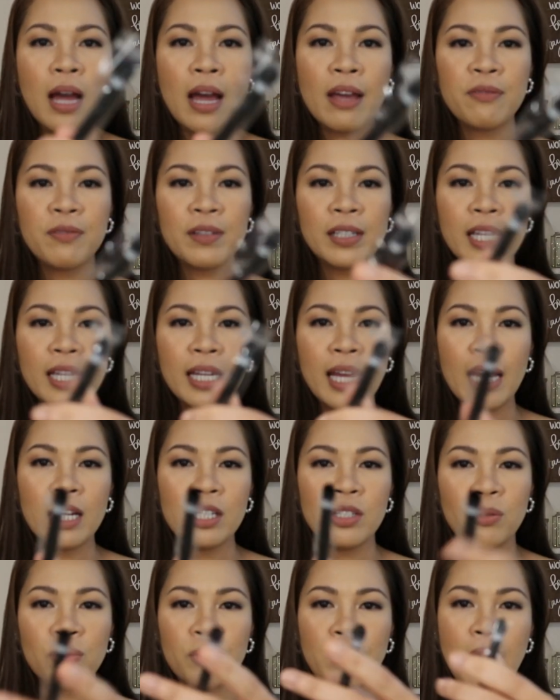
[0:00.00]
I feel like I
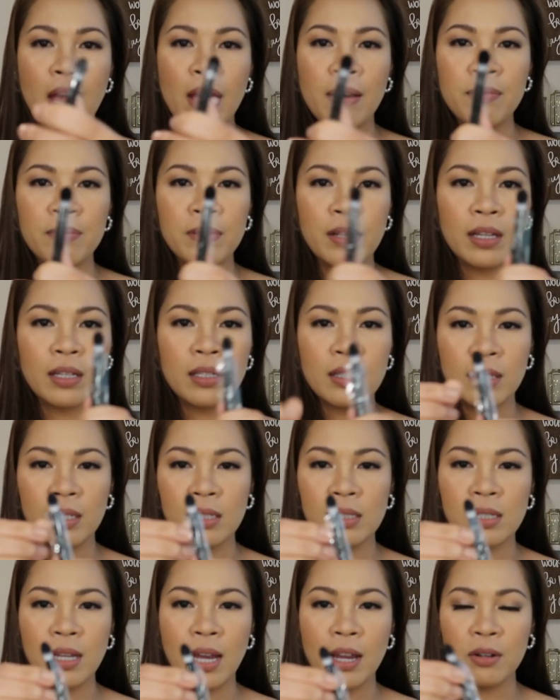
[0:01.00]
don't have like
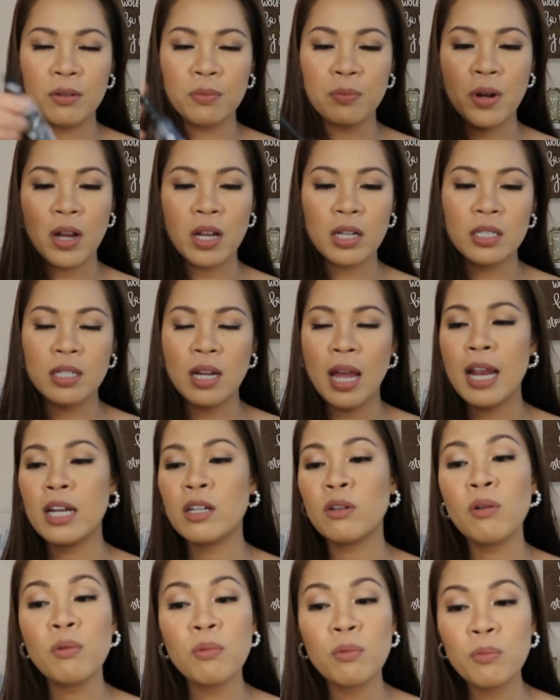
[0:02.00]
this kind of brush. I
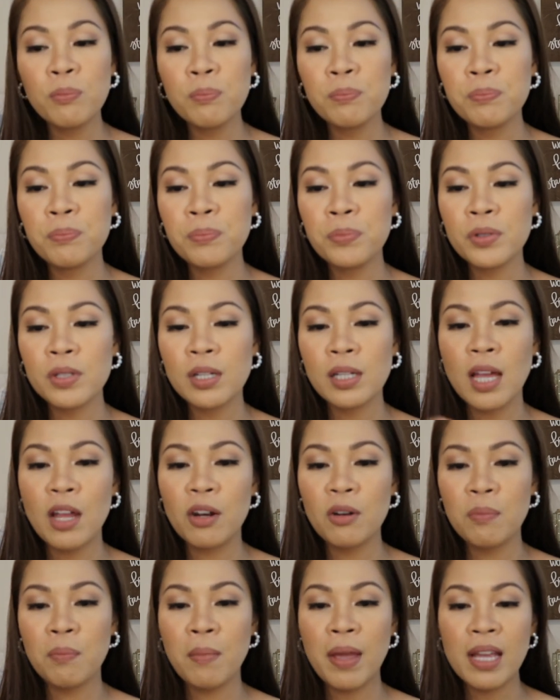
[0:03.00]
don't put a
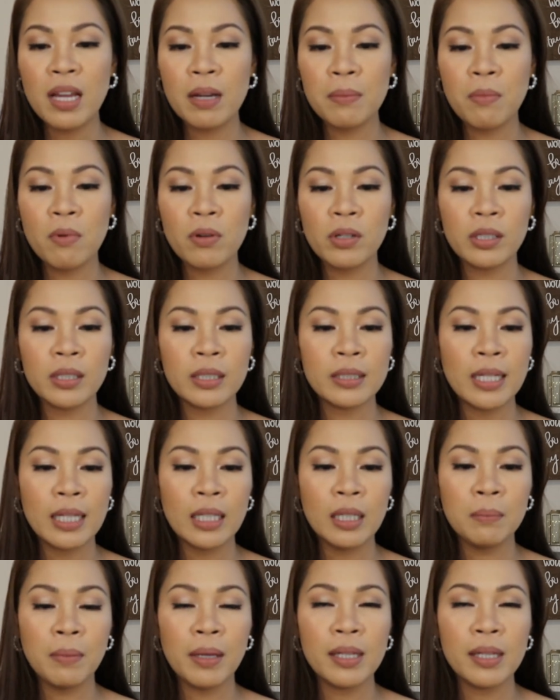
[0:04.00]
lot of makeup on a daily